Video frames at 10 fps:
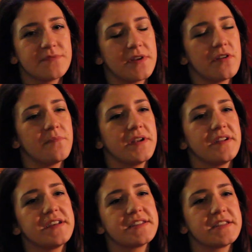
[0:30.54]
been open
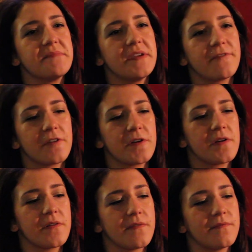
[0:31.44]
in Kissimmee
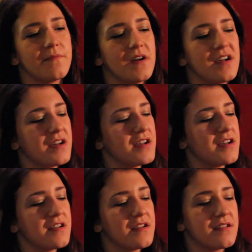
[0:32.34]
for
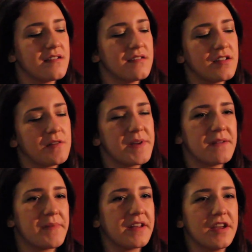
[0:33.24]
uh, a little
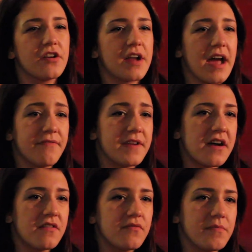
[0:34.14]
bit about a year and a half
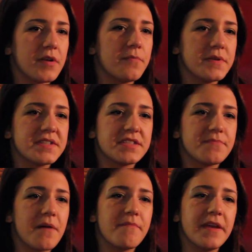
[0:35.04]
now. We've been open since
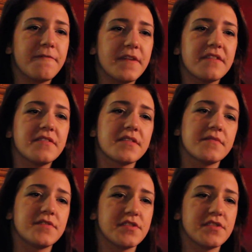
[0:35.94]
about May 5th,